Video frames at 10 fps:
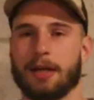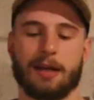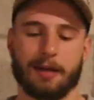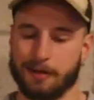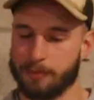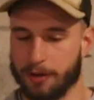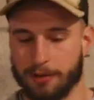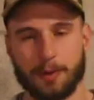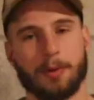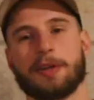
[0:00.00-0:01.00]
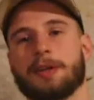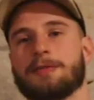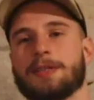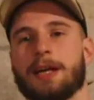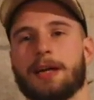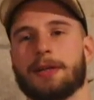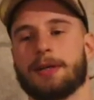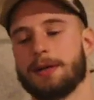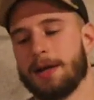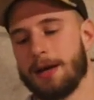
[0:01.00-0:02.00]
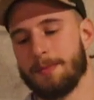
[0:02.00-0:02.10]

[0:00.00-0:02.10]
I just want to throw stuff together,